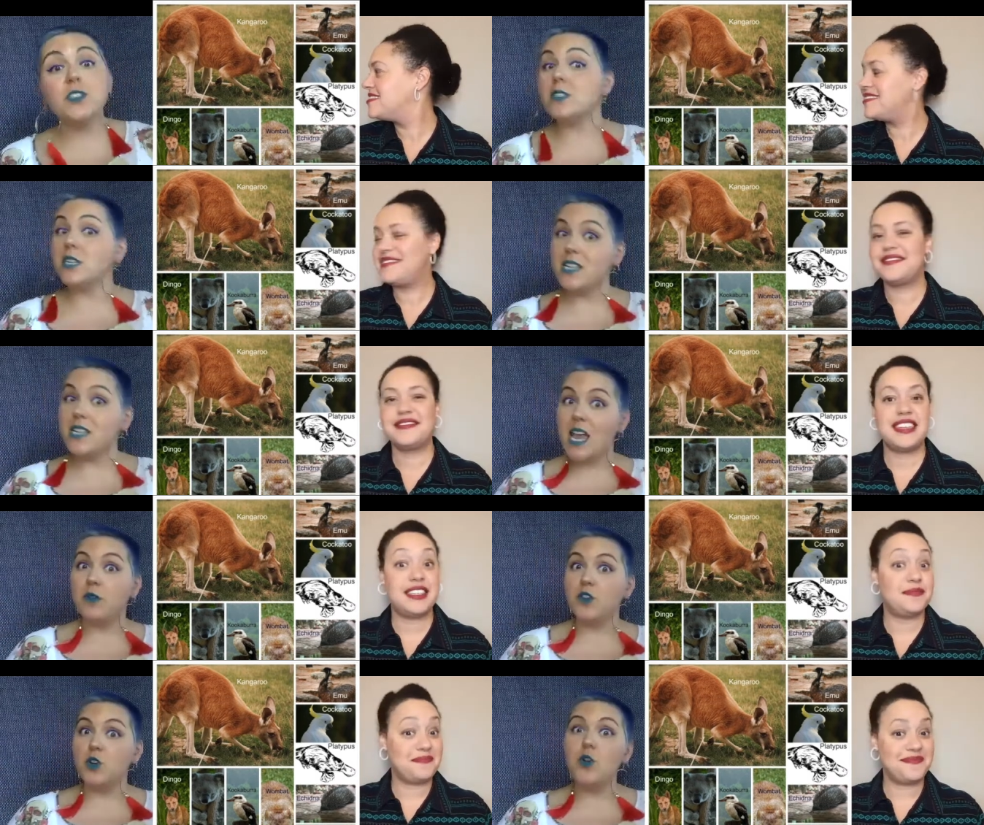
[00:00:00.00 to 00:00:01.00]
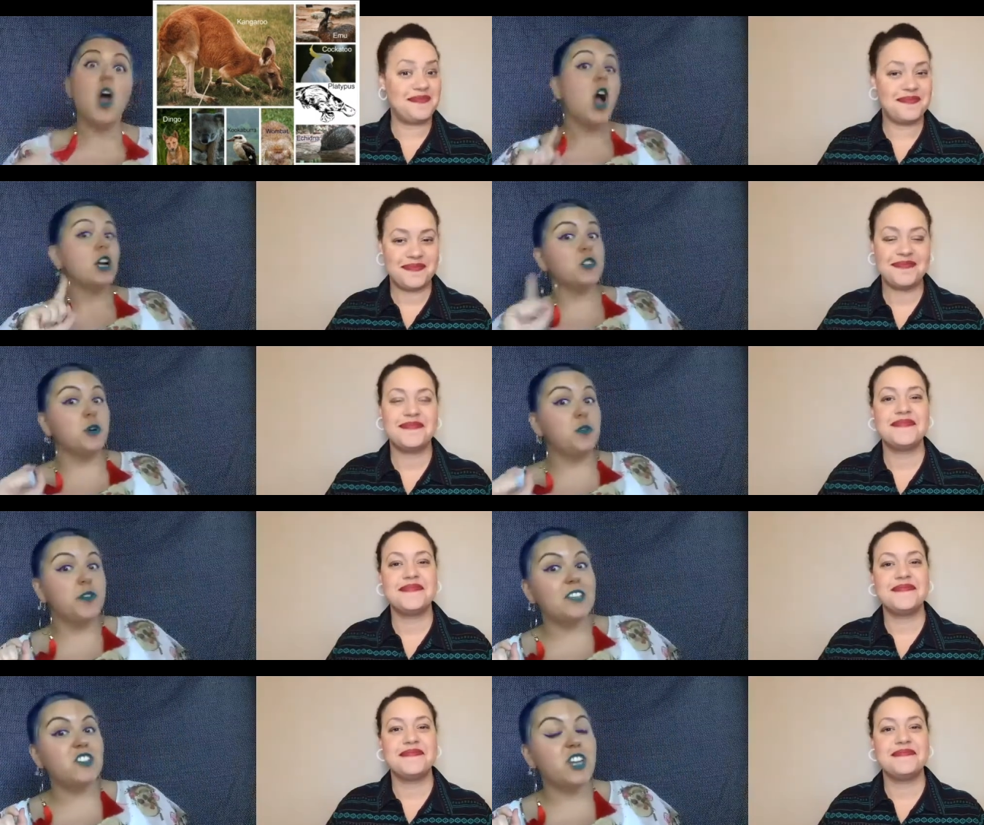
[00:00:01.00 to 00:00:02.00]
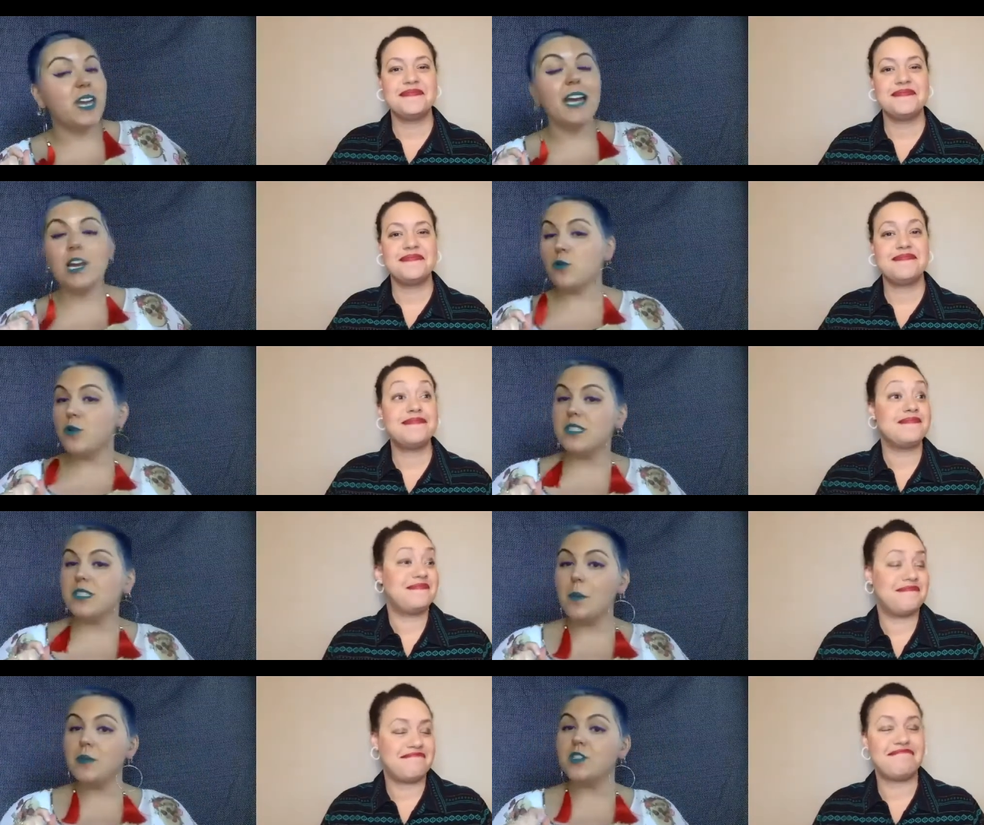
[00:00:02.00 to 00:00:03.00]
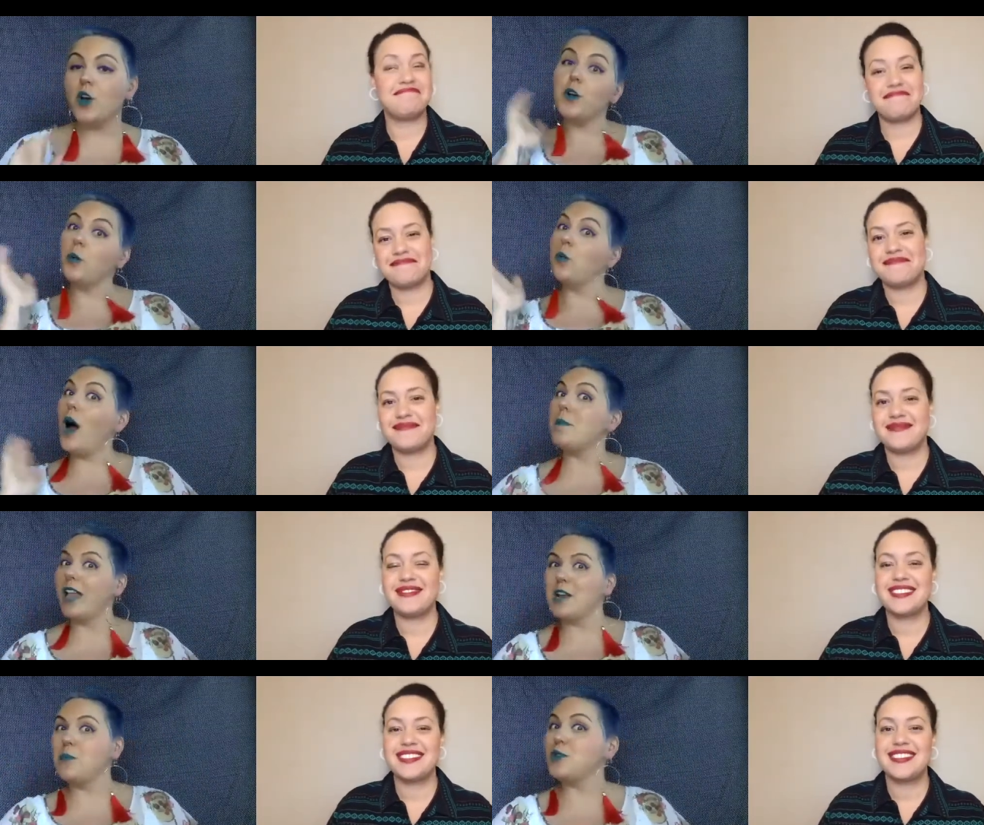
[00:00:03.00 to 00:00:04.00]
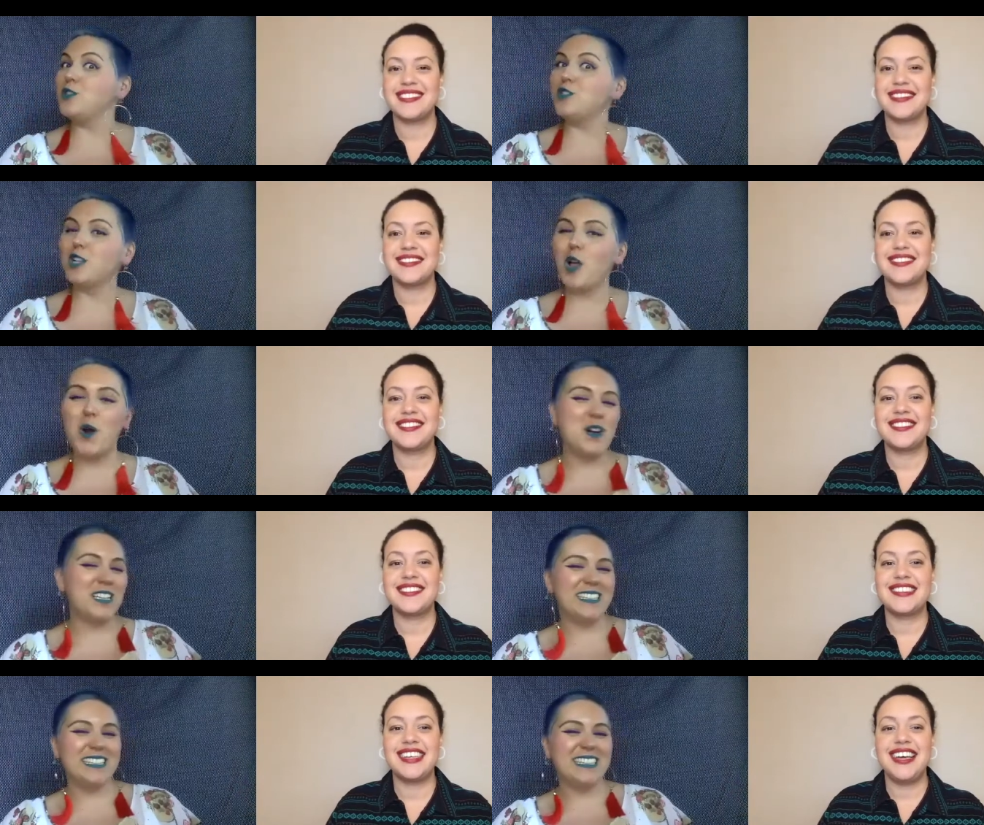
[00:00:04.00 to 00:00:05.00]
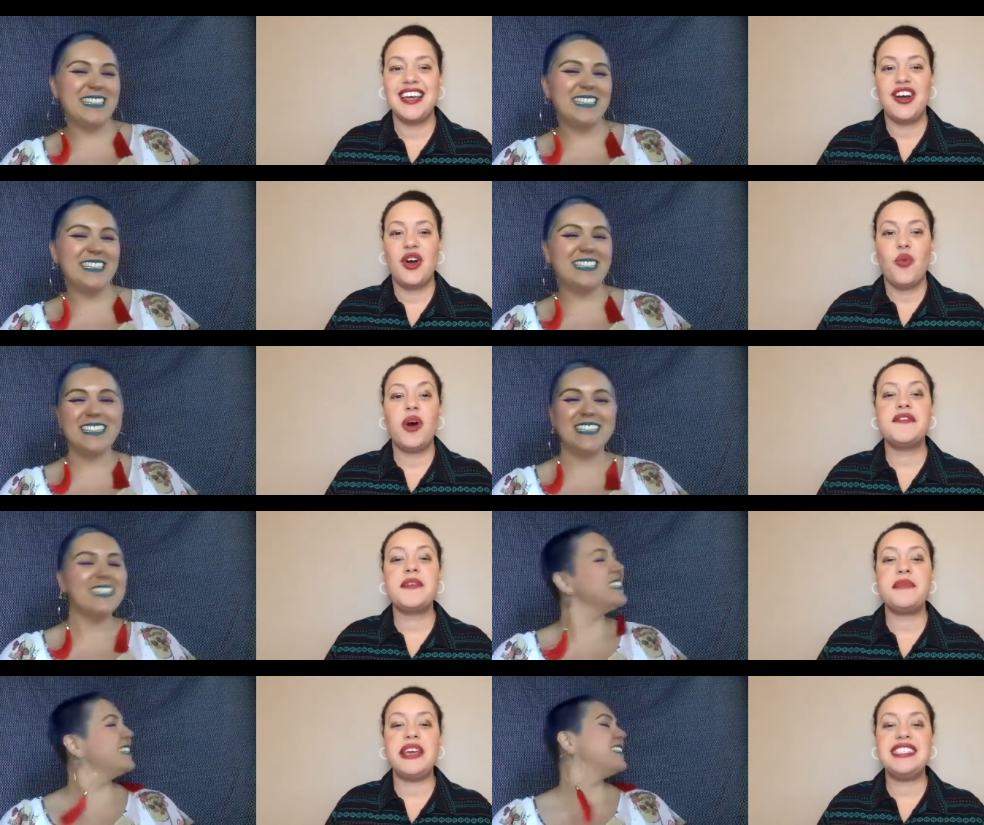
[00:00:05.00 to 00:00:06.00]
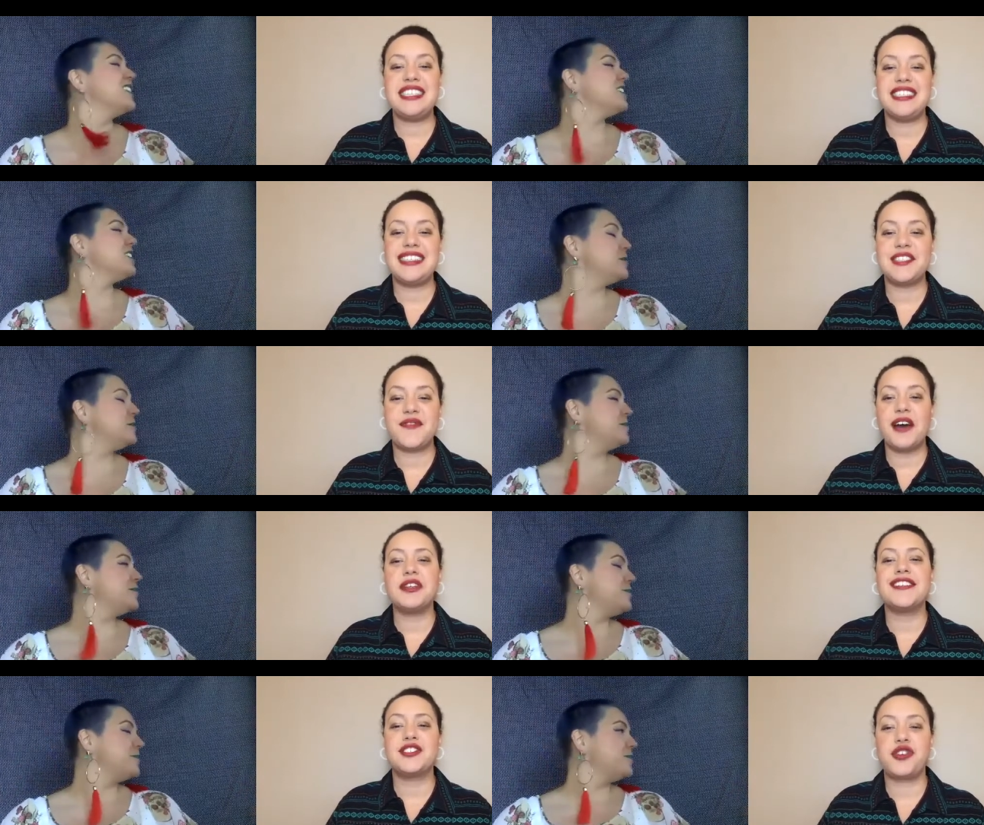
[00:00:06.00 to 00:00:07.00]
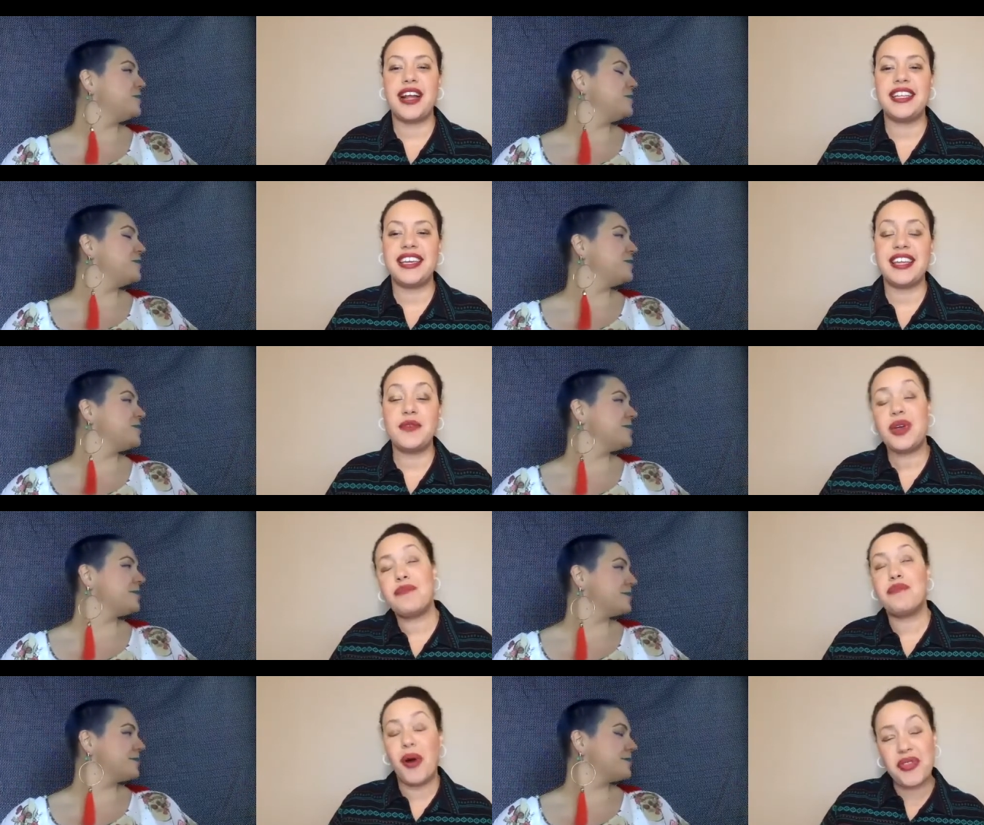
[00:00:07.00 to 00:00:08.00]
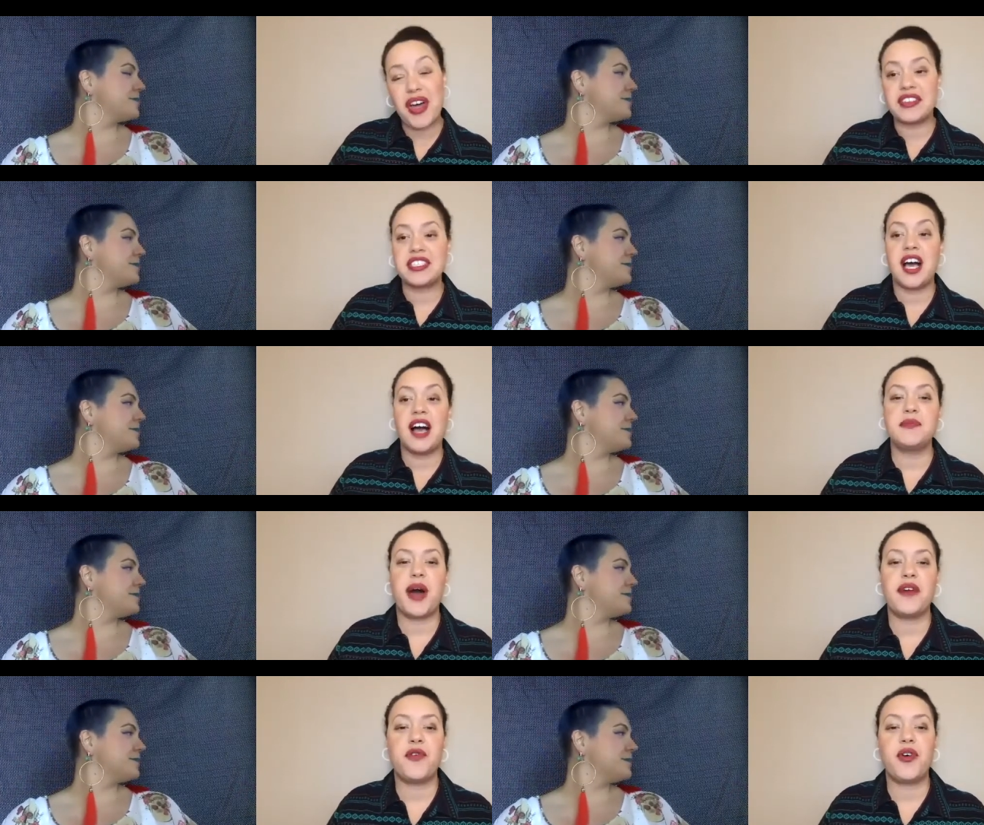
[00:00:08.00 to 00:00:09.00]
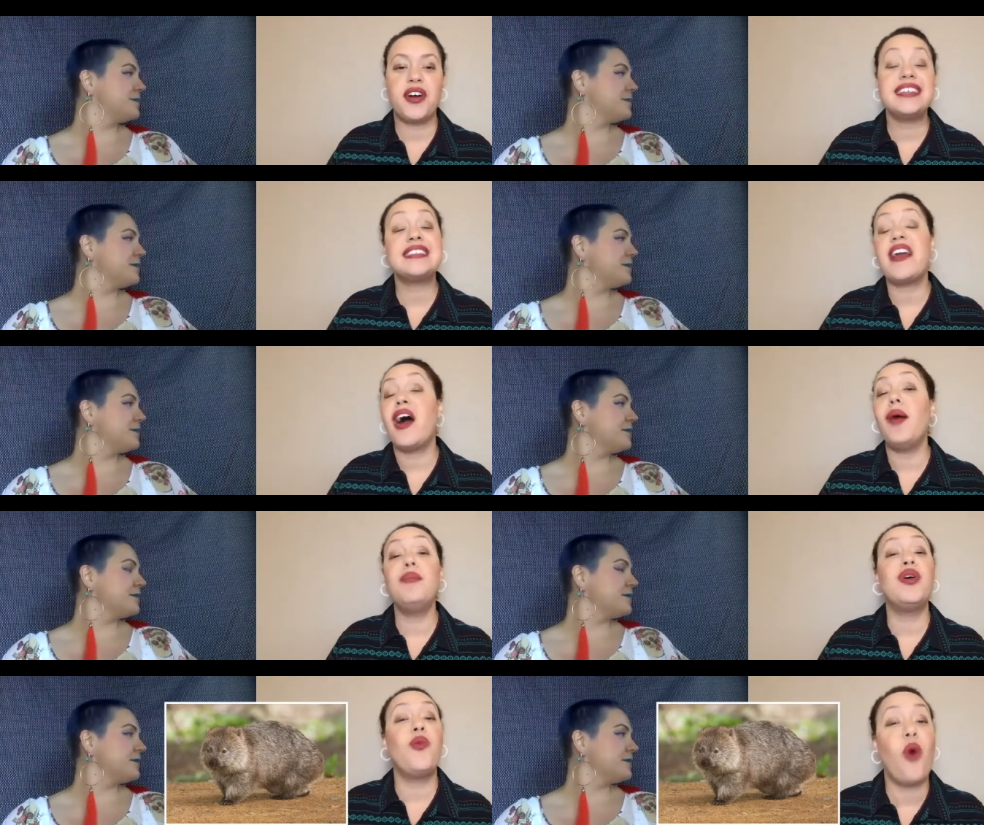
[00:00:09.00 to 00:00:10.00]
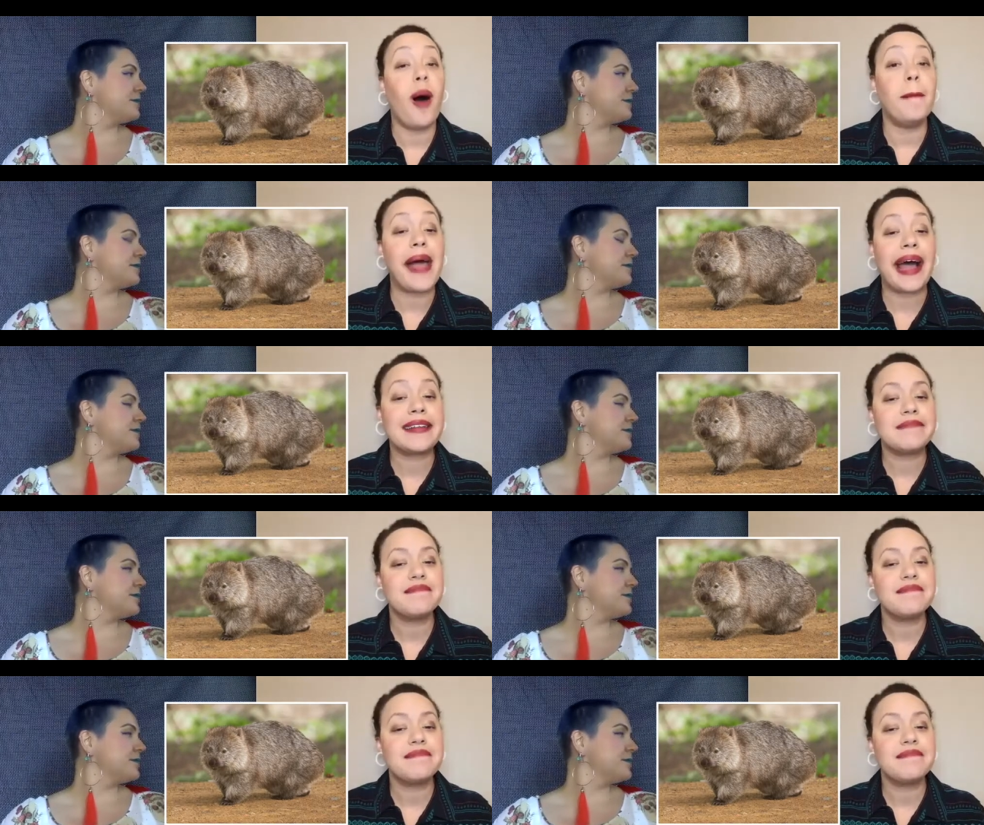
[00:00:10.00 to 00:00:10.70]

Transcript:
Speaker 1: to name a few. Don't forget to check out our recent episode on why platypuses glow.
Speaker 2: One of the beasties that's found in Australia that we both have a soft spot for is the humble wombat,